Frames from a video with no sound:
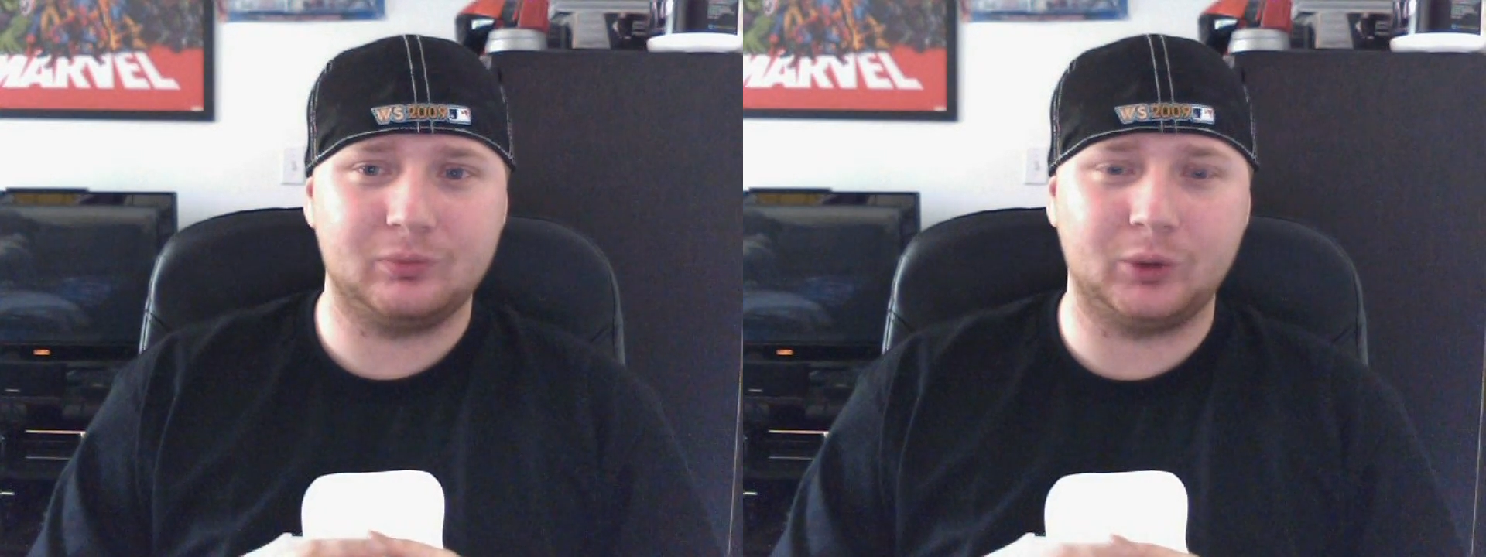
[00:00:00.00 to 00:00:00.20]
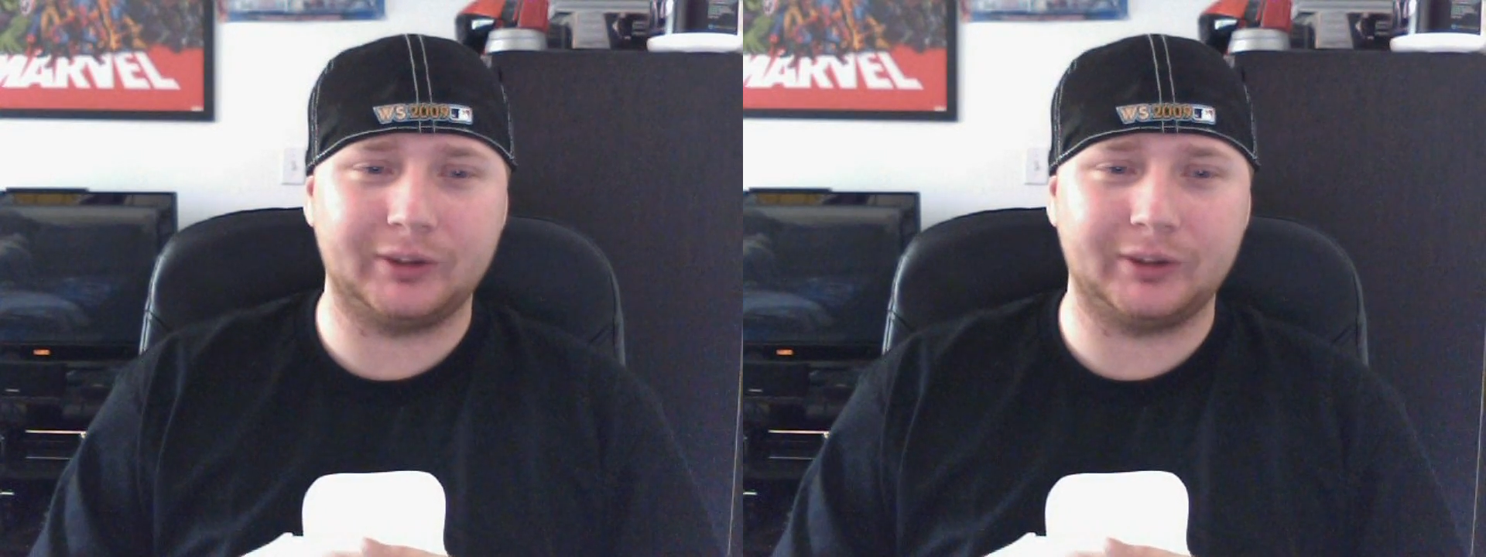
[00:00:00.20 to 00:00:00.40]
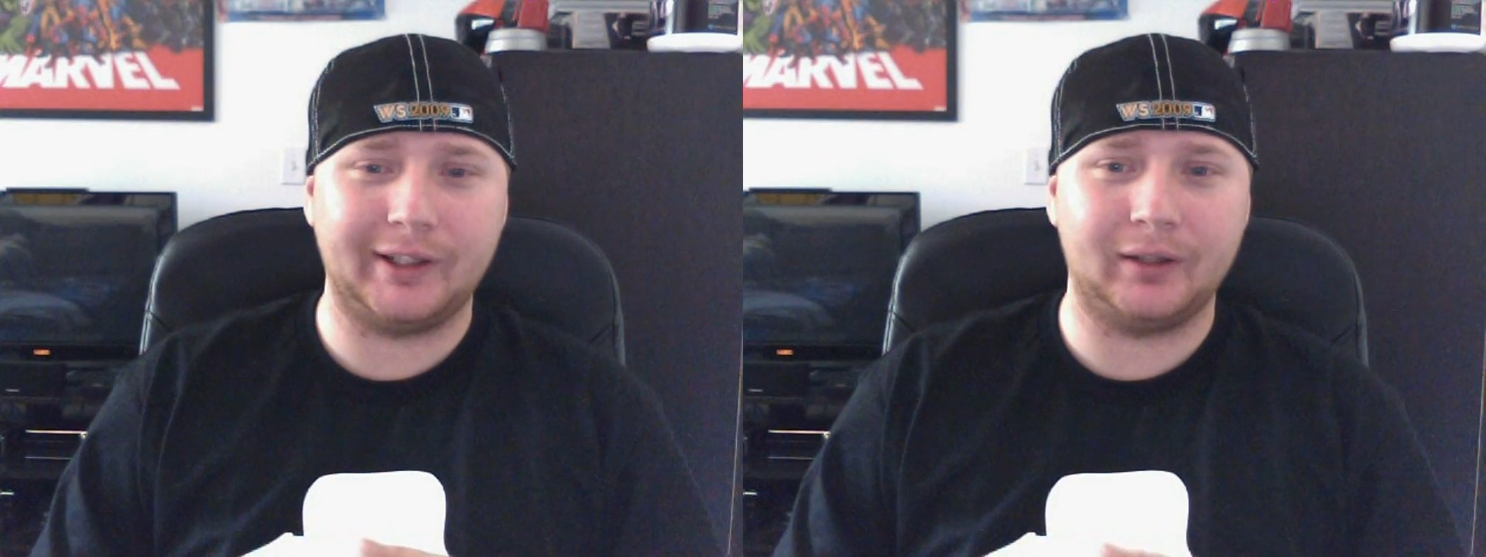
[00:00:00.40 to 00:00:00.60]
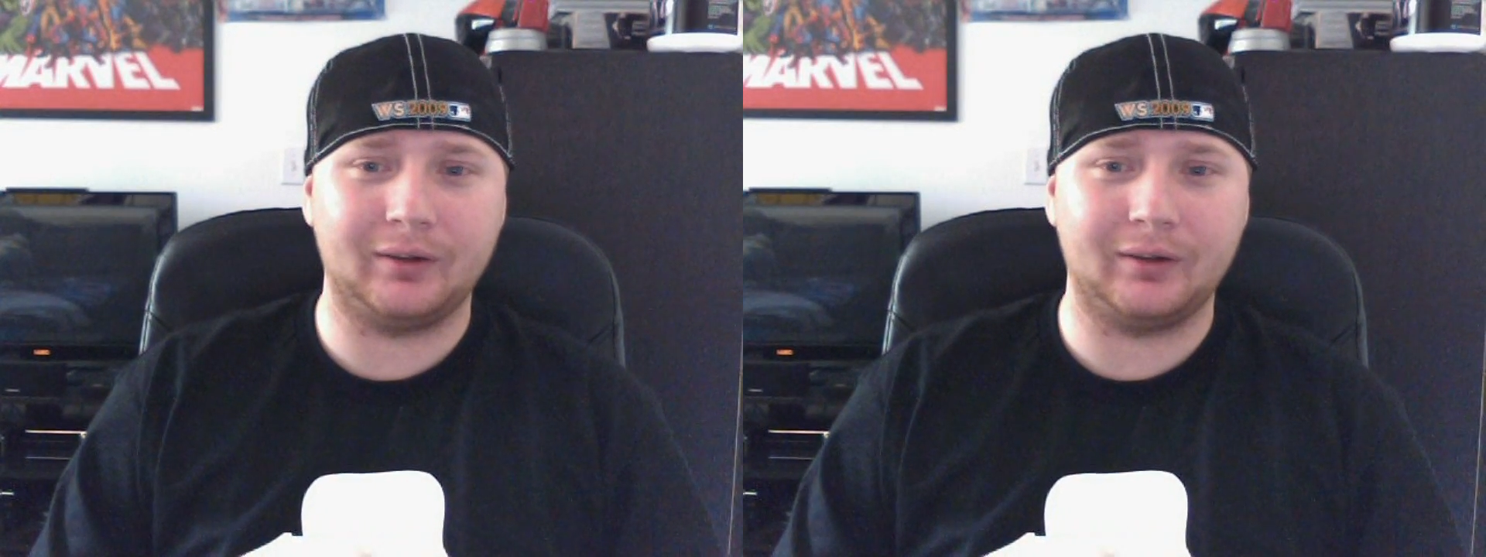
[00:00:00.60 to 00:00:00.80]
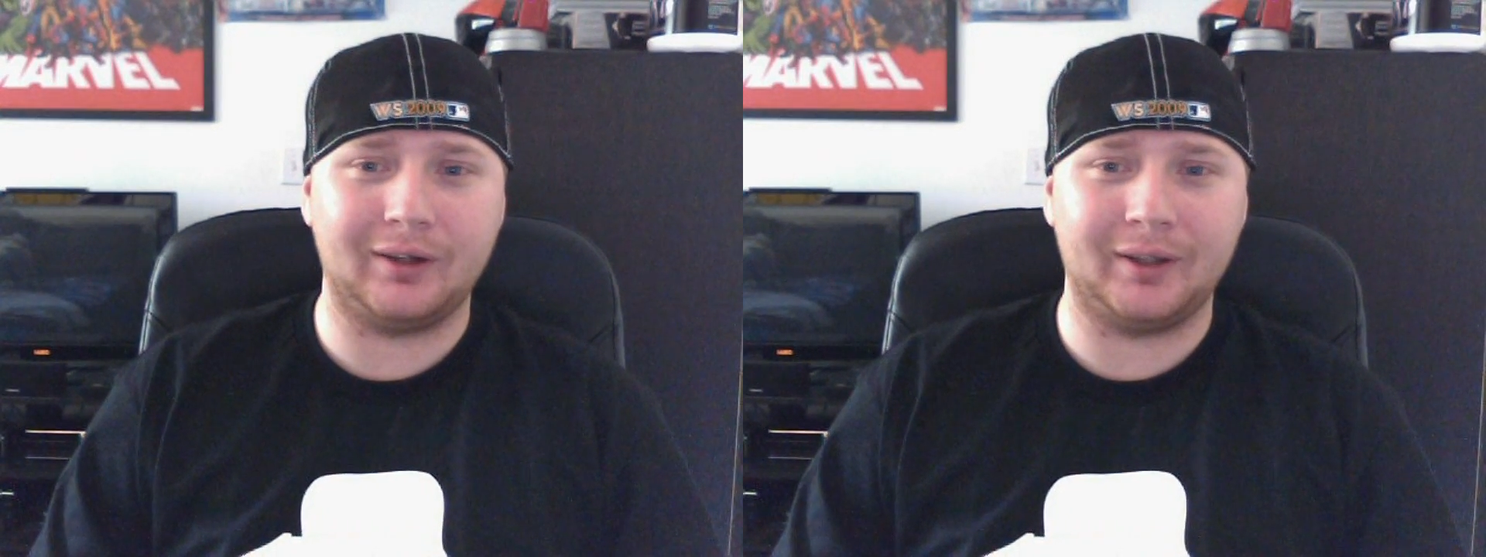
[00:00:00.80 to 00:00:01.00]
worked out a
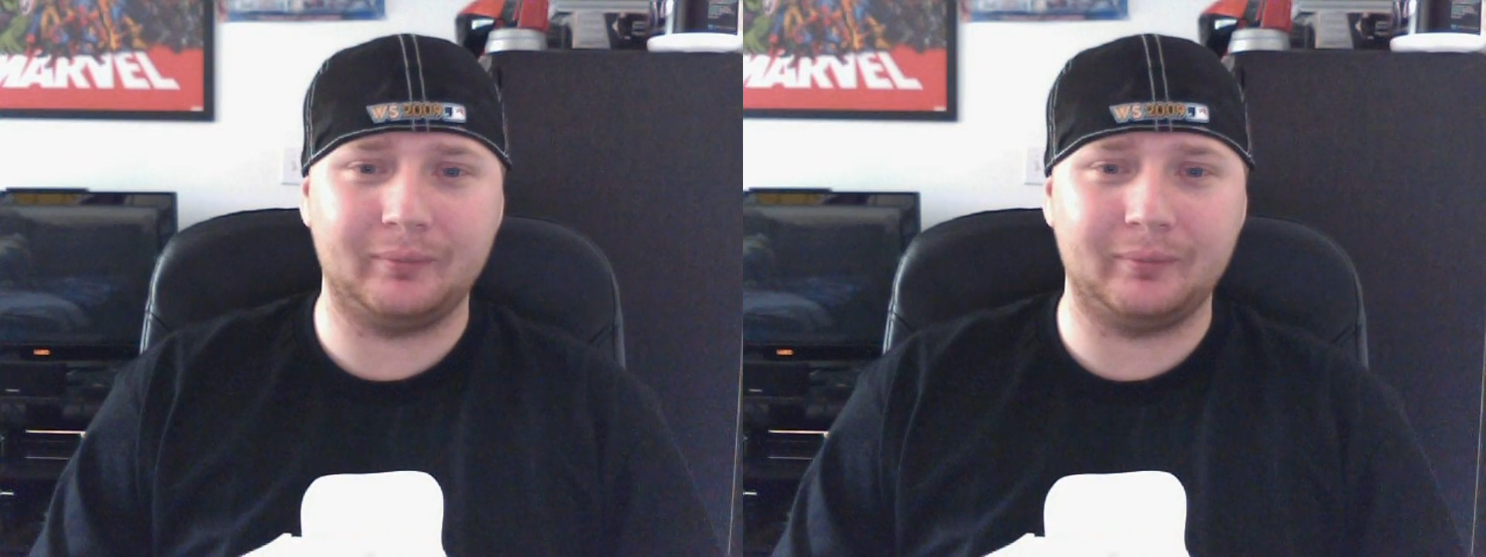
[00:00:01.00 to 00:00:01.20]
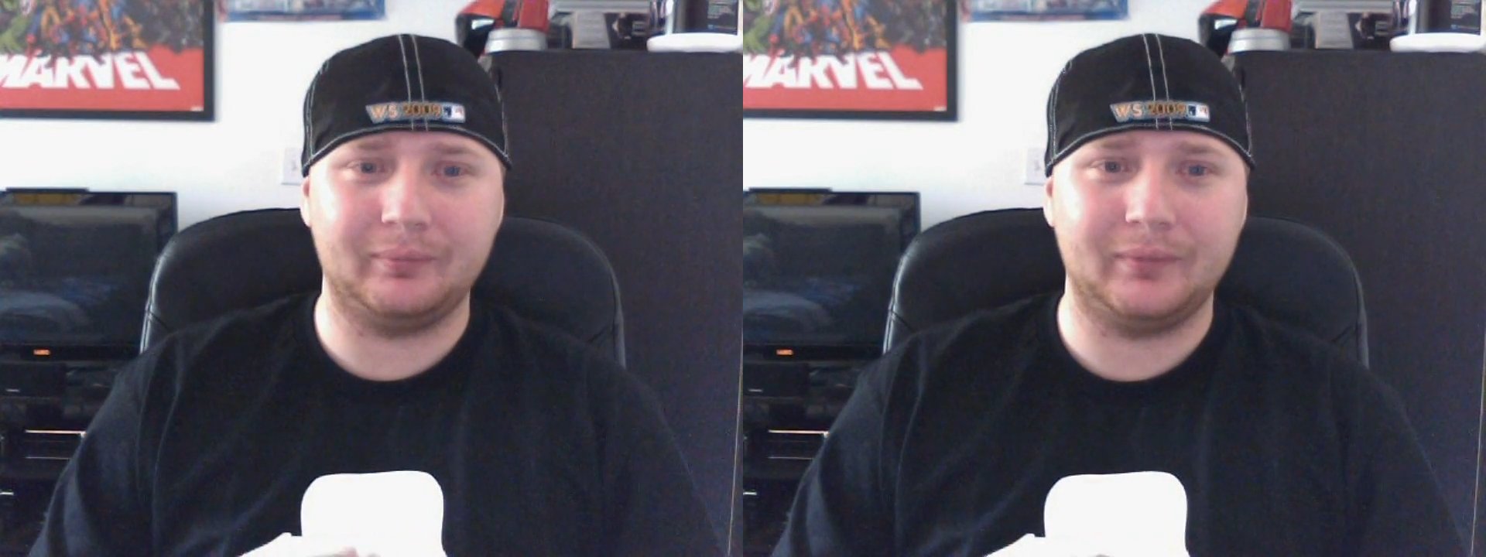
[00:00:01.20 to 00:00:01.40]
lot,